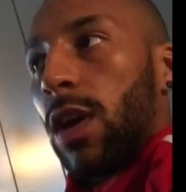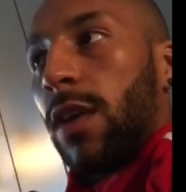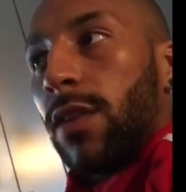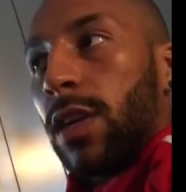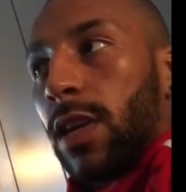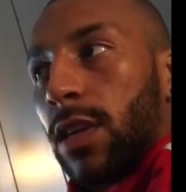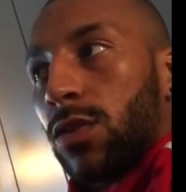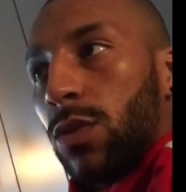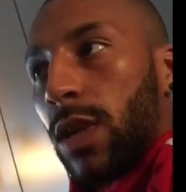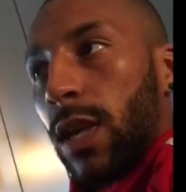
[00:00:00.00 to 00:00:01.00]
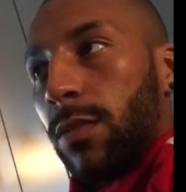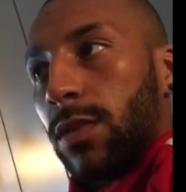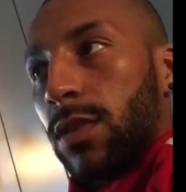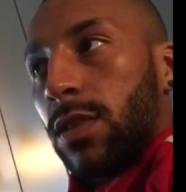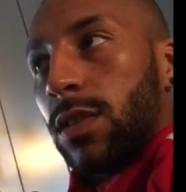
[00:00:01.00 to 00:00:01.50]
I don't have international
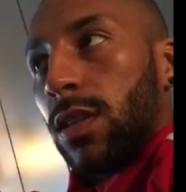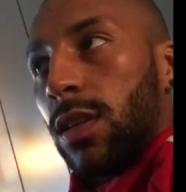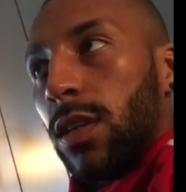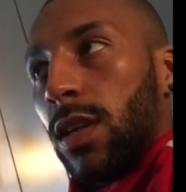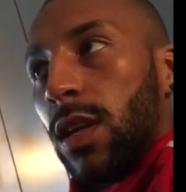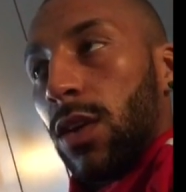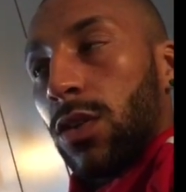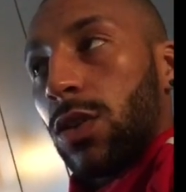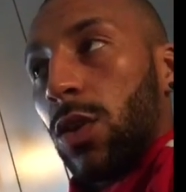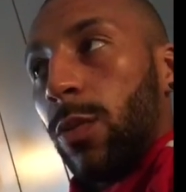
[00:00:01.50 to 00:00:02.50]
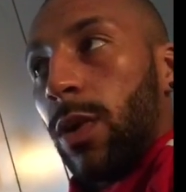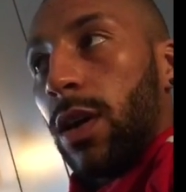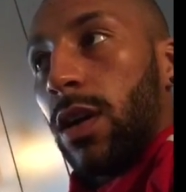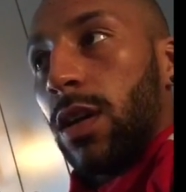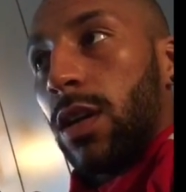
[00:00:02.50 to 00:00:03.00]
games in October,